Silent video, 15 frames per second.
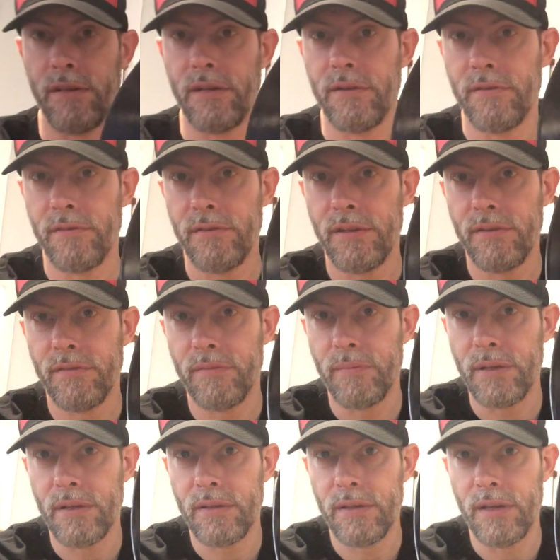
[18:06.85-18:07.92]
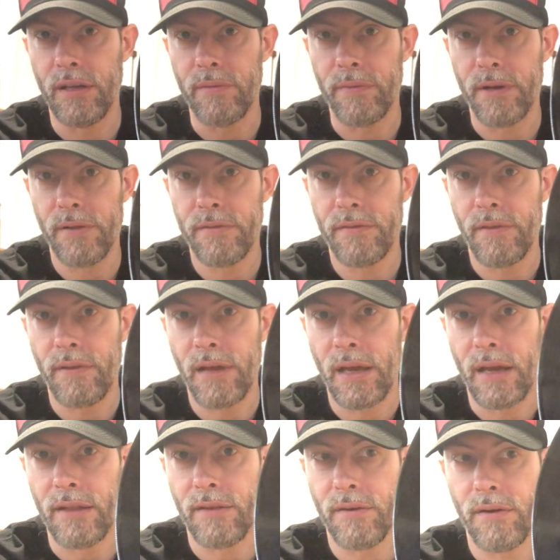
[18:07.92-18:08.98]
it just needs to be cleaned, but other than
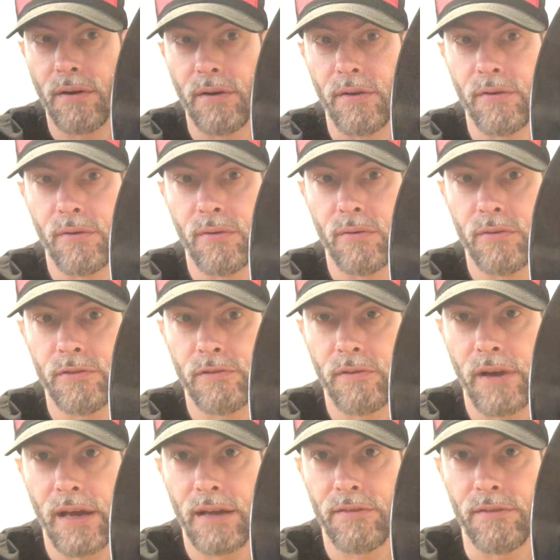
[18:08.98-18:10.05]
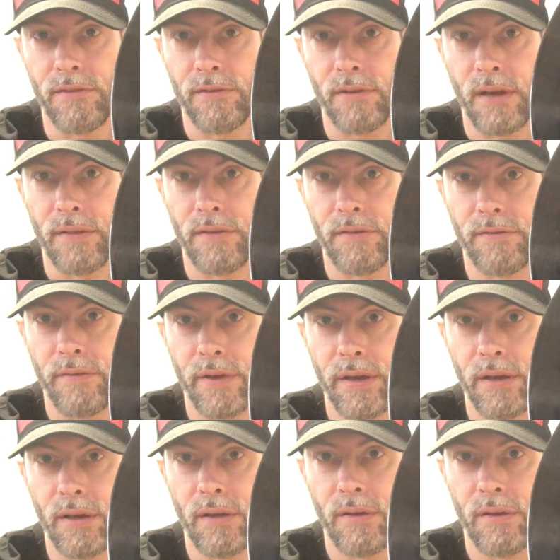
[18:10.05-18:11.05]
that, there are no scratches on this thing.